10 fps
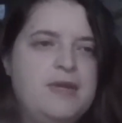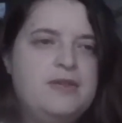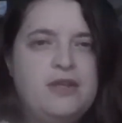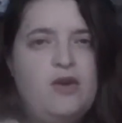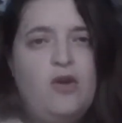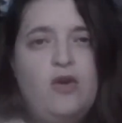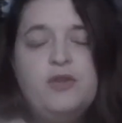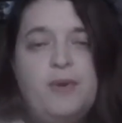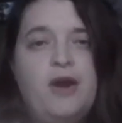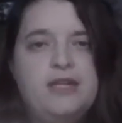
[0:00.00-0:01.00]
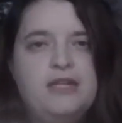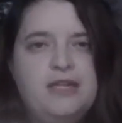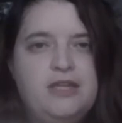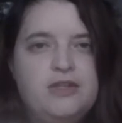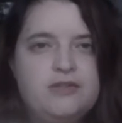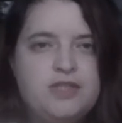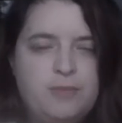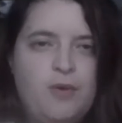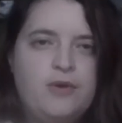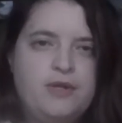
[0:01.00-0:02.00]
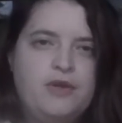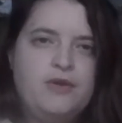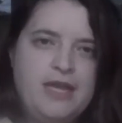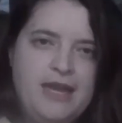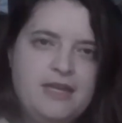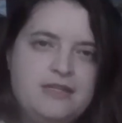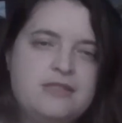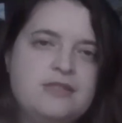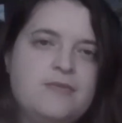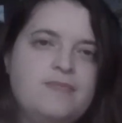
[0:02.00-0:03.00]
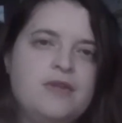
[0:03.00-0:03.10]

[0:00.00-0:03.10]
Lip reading: In that all the party leaders supported our case,